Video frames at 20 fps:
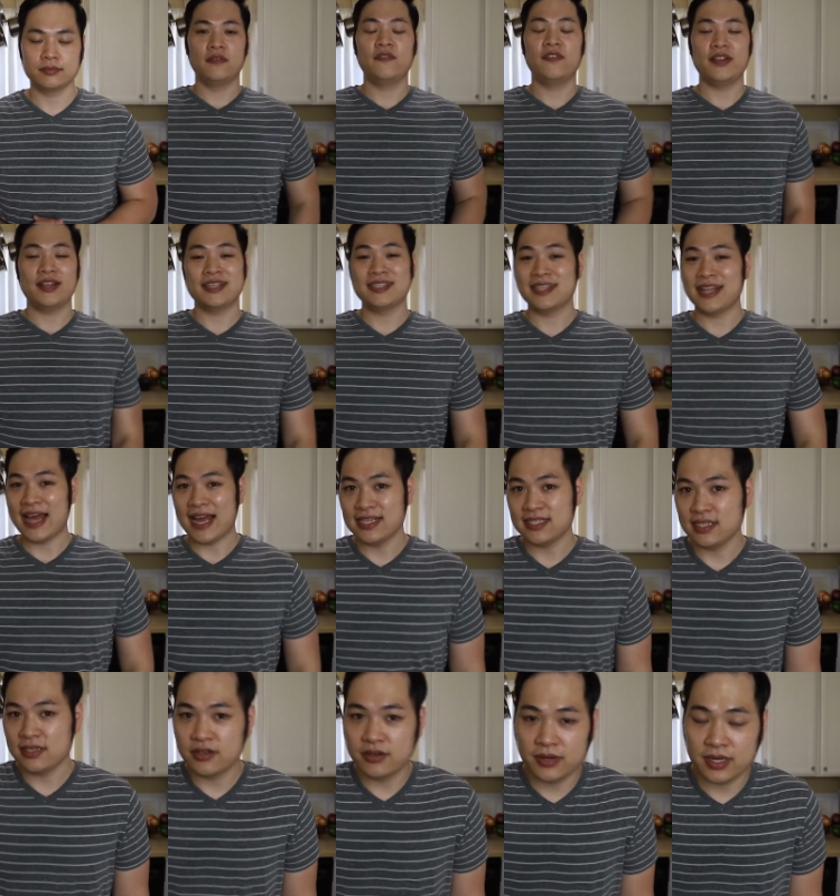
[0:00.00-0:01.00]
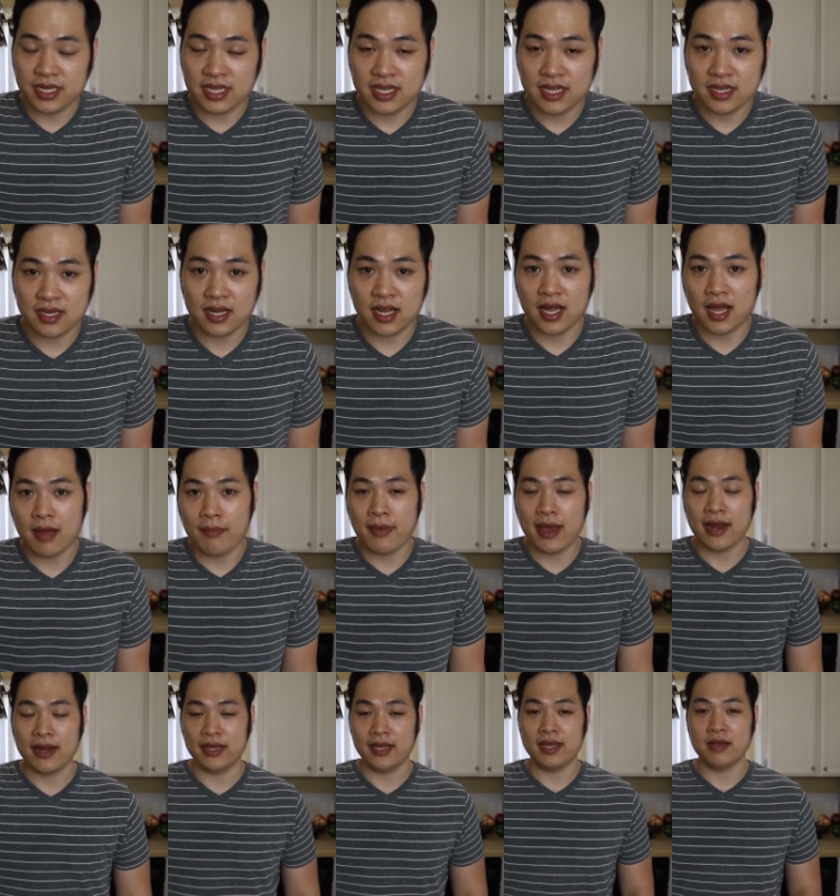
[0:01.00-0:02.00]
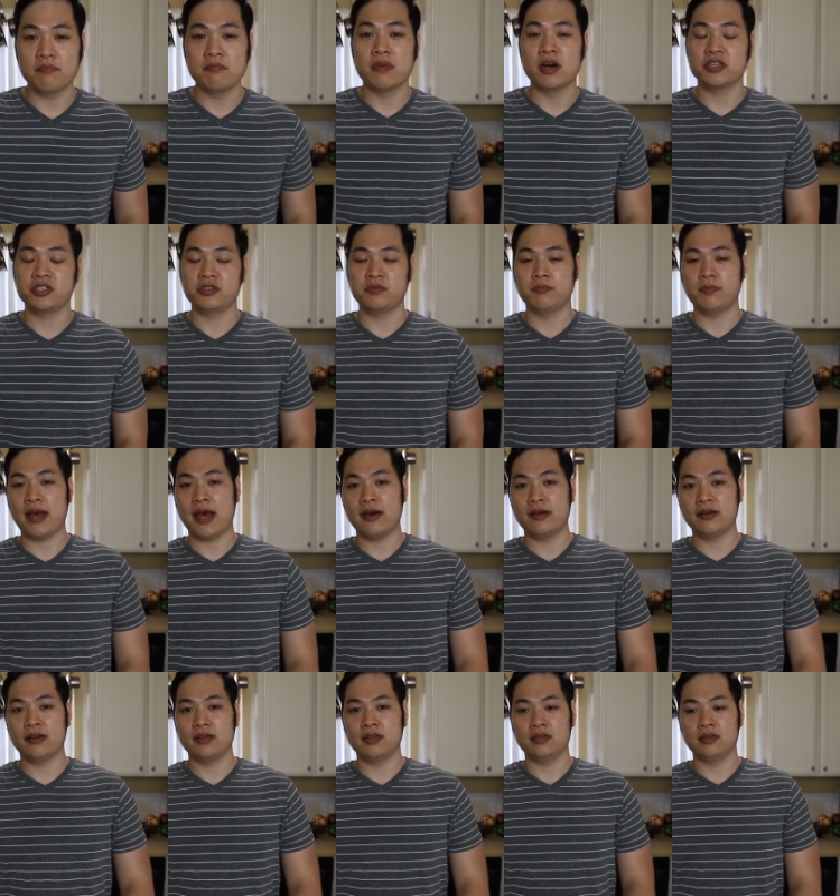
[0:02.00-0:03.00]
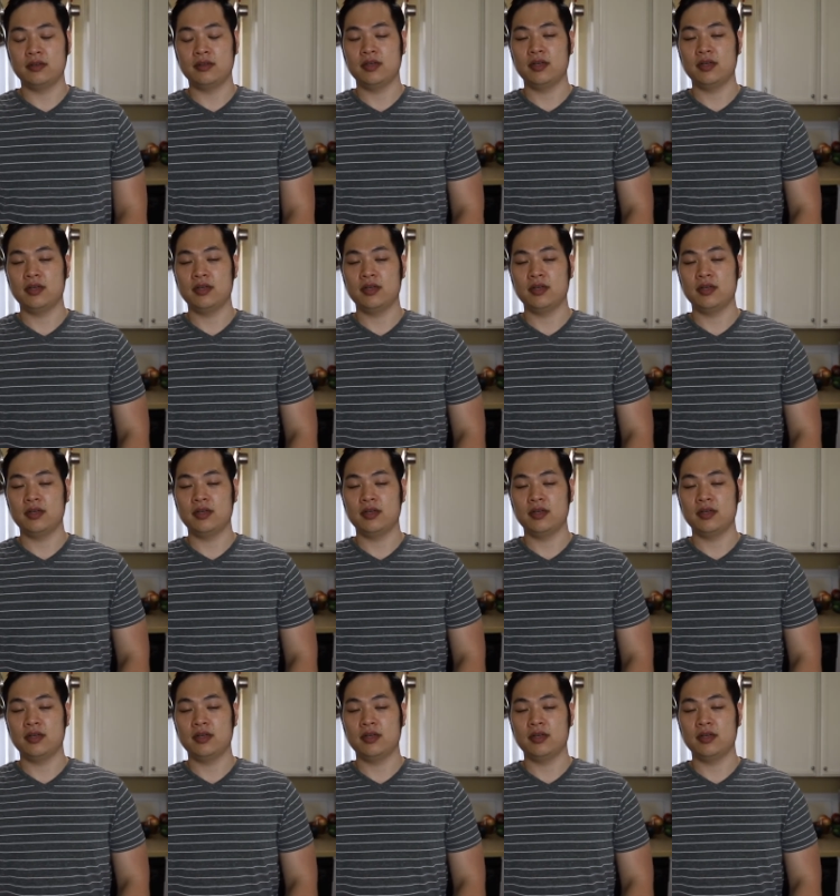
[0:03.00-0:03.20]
For this last ingredient, I'm adding in mushroom powder.